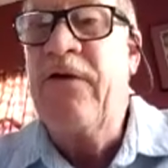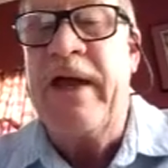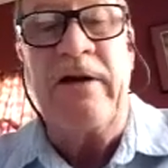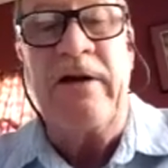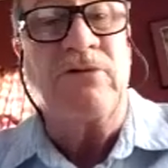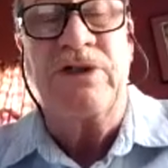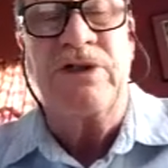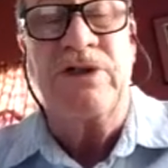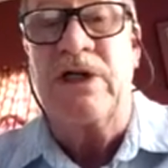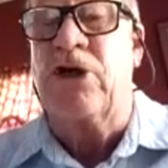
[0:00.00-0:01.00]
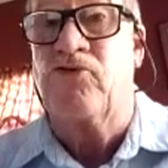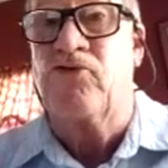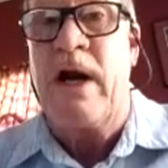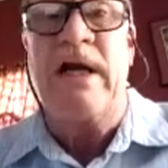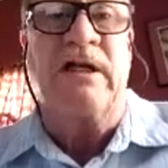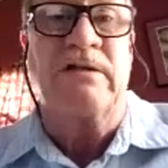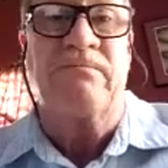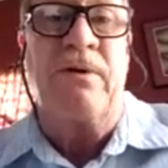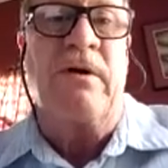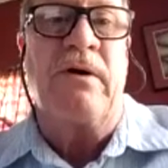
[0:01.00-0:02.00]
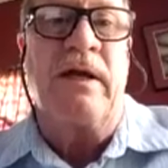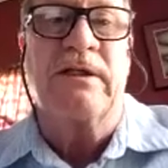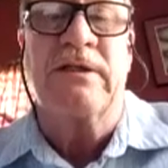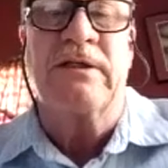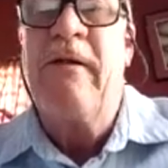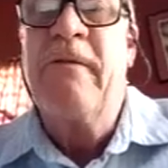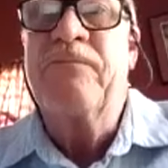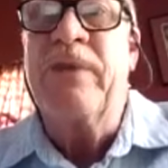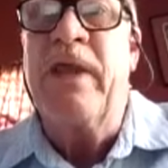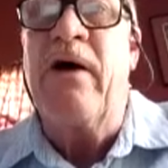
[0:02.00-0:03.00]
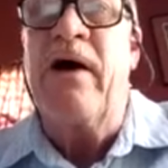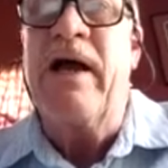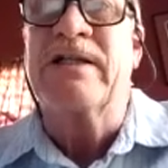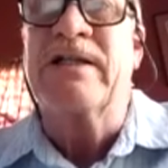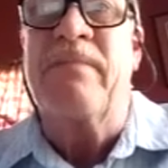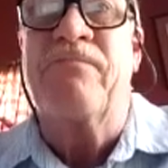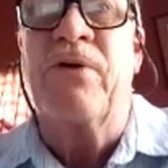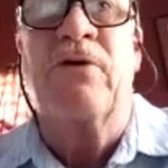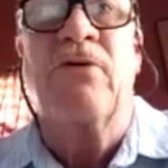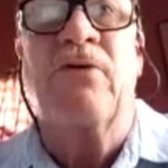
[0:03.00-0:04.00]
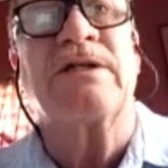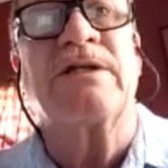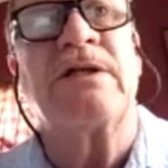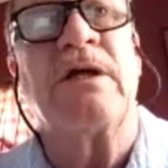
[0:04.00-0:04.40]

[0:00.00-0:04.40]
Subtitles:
And it was just a great experience. Now, as I progressed